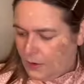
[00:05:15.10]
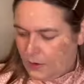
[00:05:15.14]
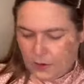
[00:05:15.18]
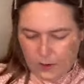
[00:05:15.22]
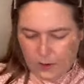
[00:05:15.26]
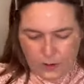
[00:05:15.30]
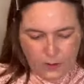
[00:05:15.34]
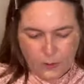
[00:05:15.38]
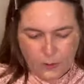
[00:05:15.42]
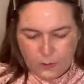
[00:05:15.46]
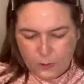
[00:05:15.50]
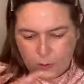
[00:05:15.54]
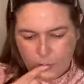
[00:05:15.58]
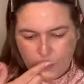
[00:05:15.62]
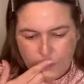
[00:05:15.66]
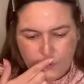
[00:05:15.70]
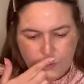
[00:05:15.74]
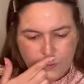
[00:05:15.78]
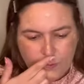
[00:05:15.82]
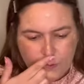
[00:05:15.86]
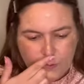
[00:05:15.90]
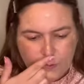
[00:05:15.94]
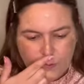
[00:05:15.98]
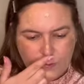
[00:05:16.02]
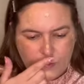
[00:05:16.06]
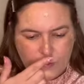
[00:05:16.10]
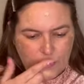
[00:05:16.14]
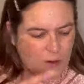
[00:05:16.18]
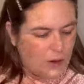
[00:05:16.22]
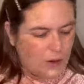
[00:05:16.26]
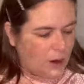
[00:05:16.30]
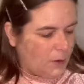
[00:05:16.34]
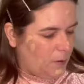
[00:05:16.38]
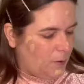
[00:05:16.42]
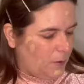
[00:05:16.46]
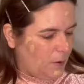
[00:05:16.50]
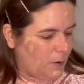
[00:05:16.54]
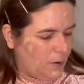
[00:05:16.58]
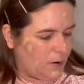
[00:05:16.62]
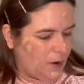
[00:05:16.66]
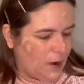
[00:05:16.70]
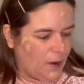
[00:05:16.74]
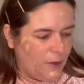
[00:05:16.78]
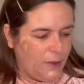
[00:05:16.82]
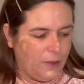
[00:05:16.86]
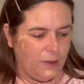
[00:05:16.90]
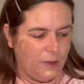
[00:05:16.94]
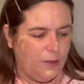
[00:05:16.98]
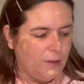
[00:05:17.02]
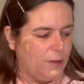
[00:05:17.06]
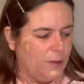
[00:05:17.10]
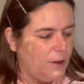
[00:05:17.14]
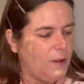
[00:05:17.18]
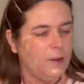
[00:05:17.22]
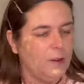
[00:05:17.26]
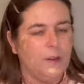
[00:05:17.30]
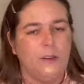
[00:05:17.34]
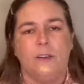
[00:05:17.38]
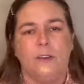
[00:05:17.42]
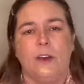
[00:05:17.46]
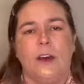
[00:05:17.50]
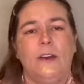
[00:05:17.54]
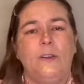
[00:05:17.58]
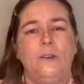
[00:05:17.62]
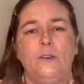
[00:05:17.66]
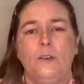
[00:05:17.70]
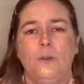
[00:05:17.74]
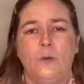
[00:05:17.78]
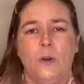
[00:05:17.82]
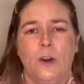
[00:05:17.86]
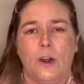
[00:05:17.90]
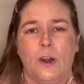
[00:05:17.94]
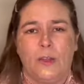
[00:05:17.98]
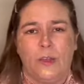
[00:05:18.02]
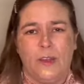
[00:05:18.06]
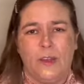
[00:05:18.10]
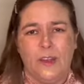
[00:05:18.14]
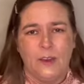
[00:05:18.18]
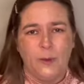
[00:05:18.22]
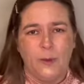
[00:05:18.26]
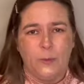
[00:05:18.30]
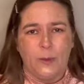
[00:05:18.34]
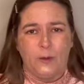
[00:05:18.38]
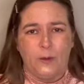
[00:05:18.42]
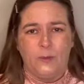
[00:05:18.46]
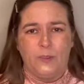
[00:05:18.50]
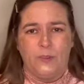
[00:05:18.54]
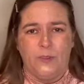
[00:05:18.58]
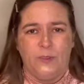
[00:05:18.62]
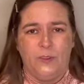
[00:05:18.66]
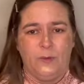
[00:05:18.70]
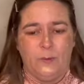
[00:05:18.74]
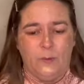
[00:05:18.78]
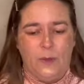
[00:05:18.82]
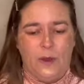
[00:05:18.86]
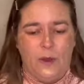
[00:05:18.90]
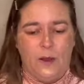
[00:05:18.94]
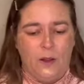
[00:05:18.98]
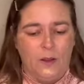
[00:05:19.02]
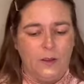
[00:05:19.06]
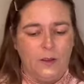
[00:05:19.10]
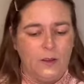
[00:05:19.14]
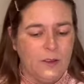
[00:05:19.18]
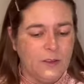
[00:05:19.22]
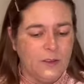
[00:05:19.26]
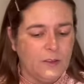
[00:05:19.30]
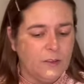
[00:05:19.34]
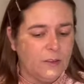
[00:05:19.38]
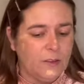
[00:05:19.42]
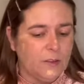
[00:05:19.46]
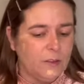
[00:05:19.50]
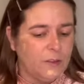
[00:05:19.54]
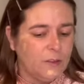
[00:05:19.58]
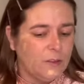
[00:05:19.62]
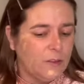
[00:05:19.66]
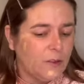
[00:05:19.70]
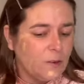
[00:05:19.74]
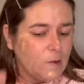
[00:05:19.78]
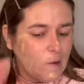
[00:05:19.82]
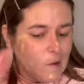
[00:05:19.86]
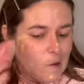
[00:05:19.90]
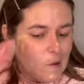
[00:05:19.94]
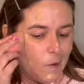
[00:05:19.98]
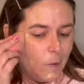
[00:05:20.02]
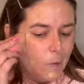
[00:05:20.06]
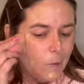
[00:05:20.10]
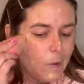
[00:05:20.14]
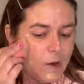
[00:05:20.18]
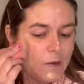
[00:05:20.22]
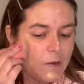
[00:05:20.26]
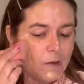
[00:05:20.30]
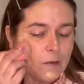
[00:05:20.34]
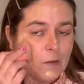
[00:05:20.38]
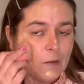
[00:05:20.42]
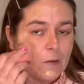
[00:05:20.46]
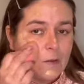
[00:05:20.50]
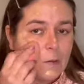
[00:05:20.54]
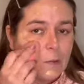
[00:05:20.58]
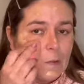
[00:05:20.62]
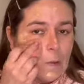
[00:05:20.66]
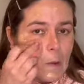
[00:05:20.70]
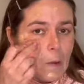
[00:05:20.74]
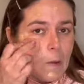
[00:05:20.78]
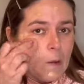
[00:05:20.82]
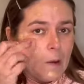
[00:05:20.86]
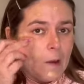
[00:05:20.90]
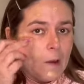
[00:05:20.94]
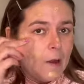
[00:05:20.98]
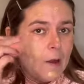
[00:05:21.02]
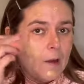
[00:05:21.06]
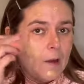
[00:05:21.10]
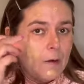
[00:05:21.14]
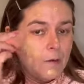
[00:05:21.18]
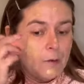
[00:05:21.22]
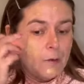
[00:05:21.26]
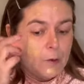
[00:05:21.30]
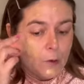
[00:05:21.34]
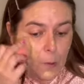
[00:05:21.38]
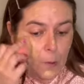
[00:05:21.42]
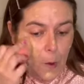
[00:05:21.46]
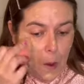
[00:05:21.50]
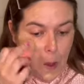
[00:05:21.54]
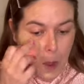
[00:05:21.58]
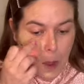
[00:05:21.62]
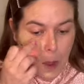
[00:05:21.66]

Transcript: I don't know how much I don't know what I think about the smell. It's just a little bit, I don't know.